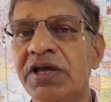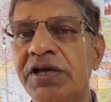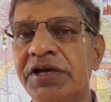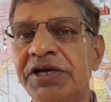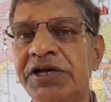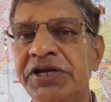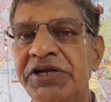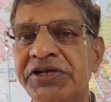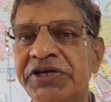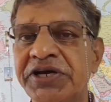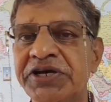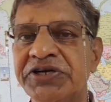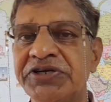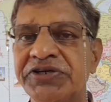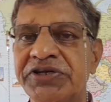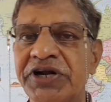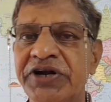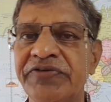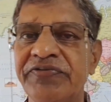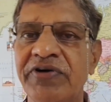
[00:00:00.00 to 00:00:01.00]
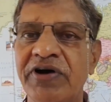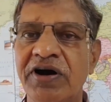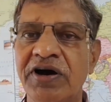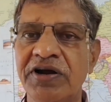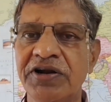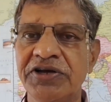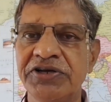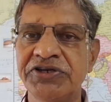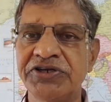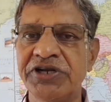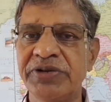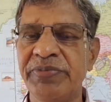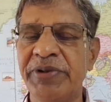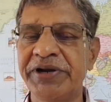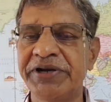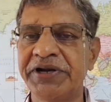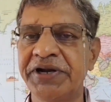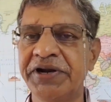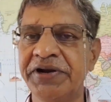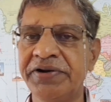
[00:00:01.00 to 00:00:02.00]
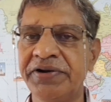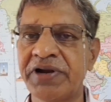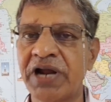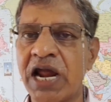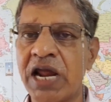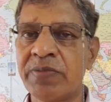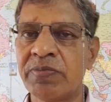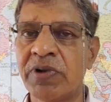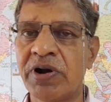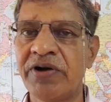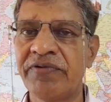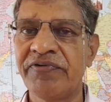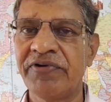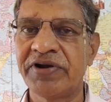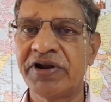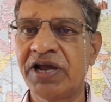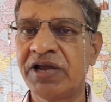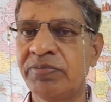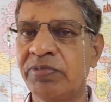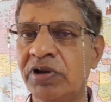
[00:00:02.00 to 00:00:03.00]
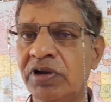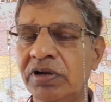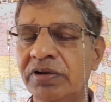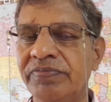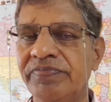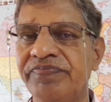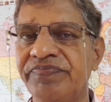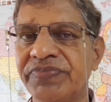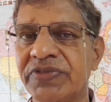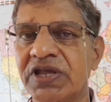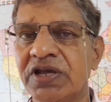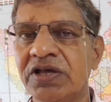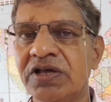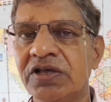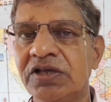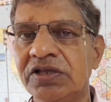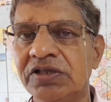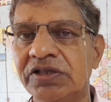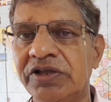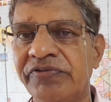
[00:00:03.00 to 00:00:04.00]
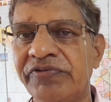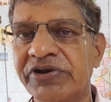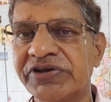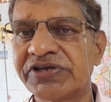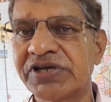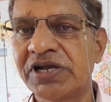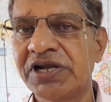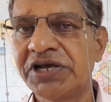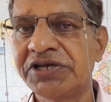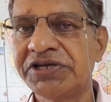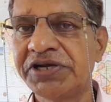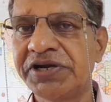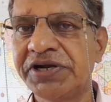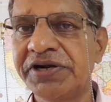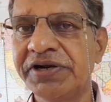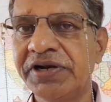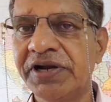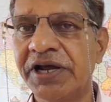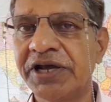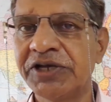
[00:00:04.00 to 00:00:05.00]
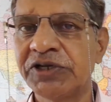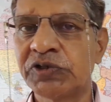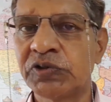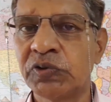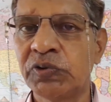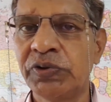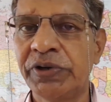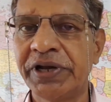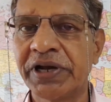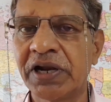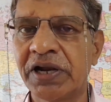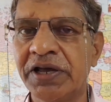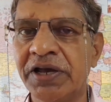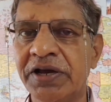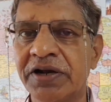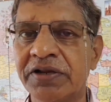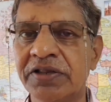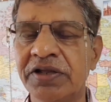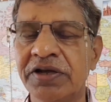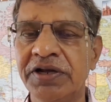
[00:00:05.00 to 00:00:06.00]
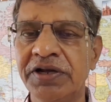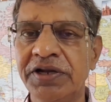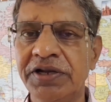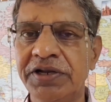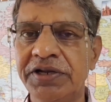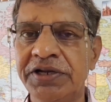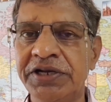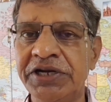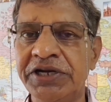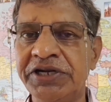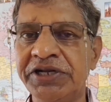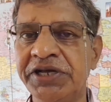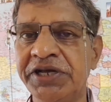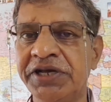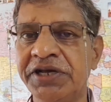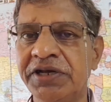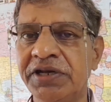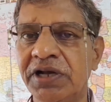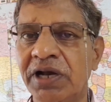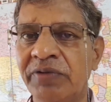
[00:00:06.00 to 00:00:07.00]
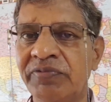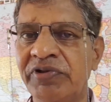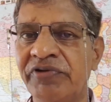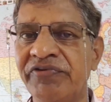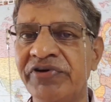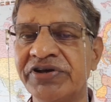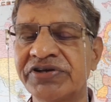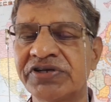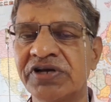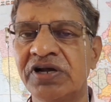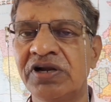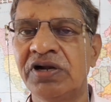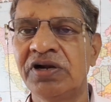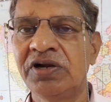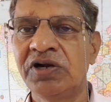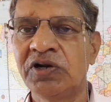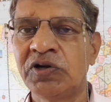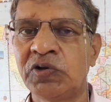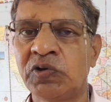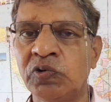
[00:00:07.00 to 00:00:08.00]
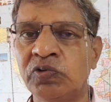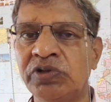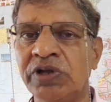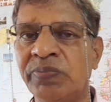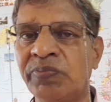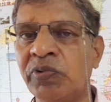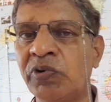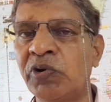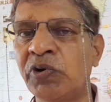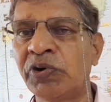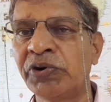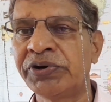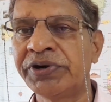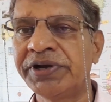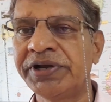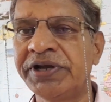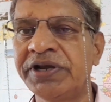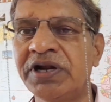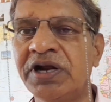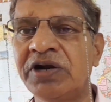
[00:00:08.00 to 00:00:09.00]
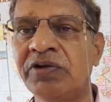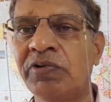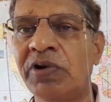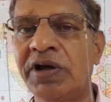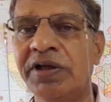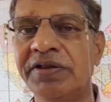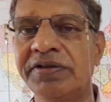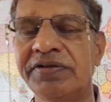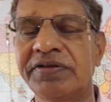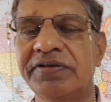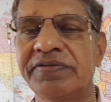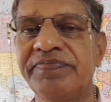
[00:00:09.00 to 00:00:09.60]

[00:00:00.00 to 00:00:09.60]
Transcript: ETA stands for estimated time of arrival. The vessel agent has to declare the ETA of the vessel to the port in advance.